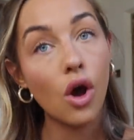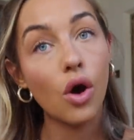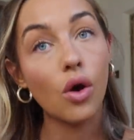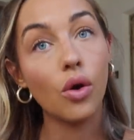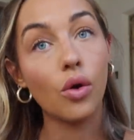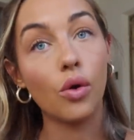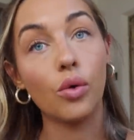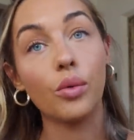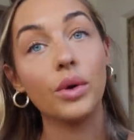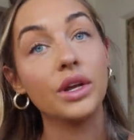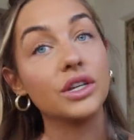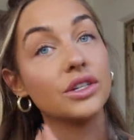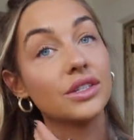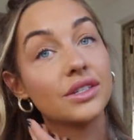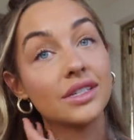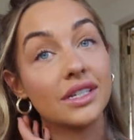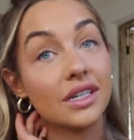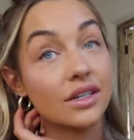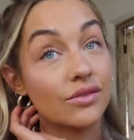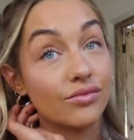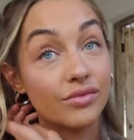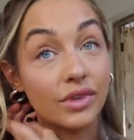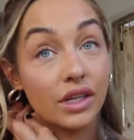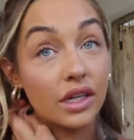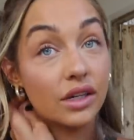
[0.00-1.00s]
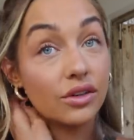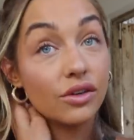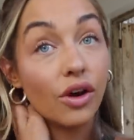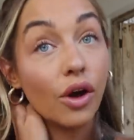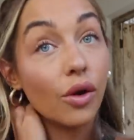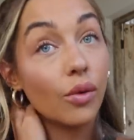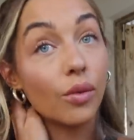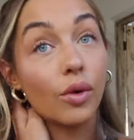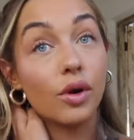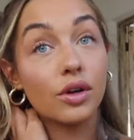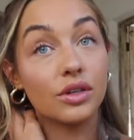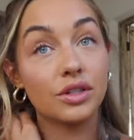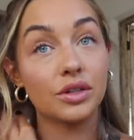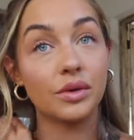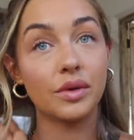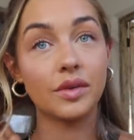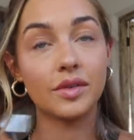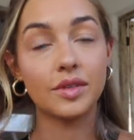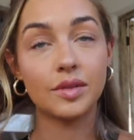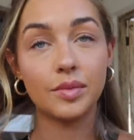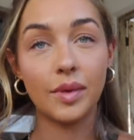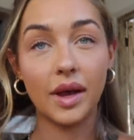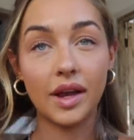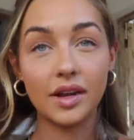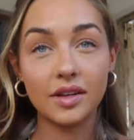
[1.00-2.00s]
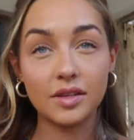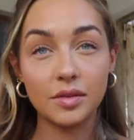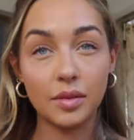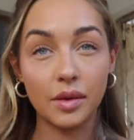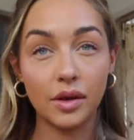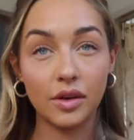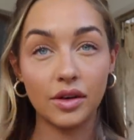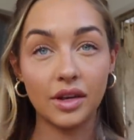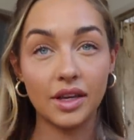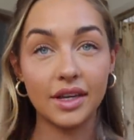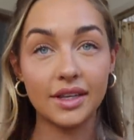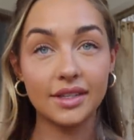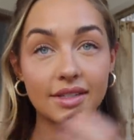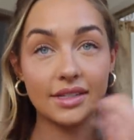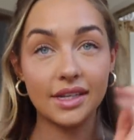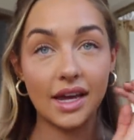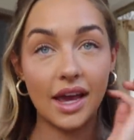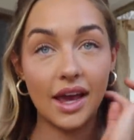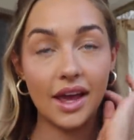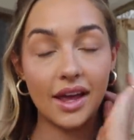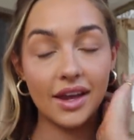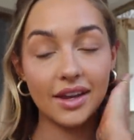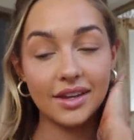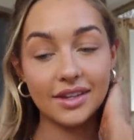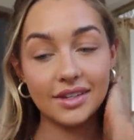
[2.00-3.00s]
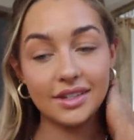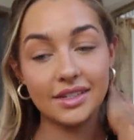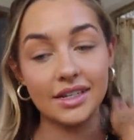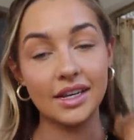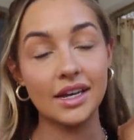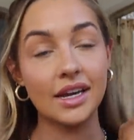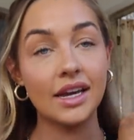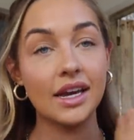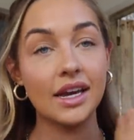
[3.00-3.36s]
or we just didn't really know what to expect, to be honest. And